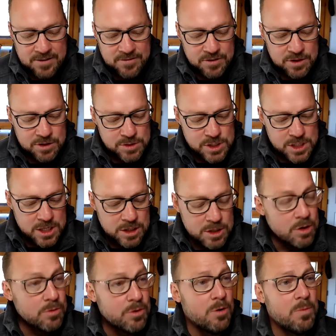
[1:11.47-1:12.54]
For those of you who
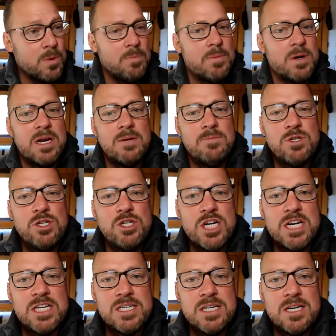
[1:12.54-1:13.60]
don't know me, my name is
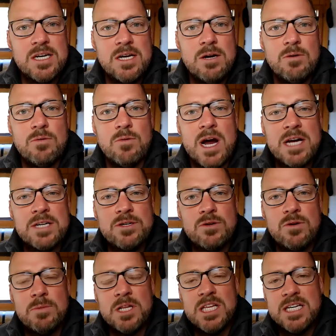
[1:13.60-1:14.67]
Jesse
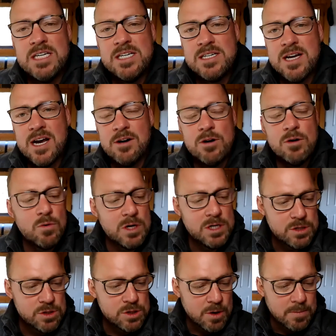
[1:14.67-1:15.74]
Razo. I'm the lead designer at
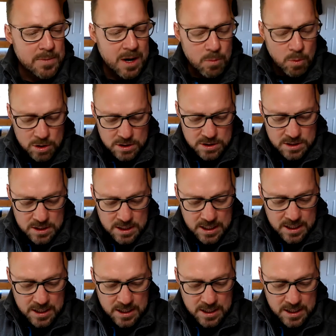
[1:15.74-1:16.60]
RazoRSharp Networks.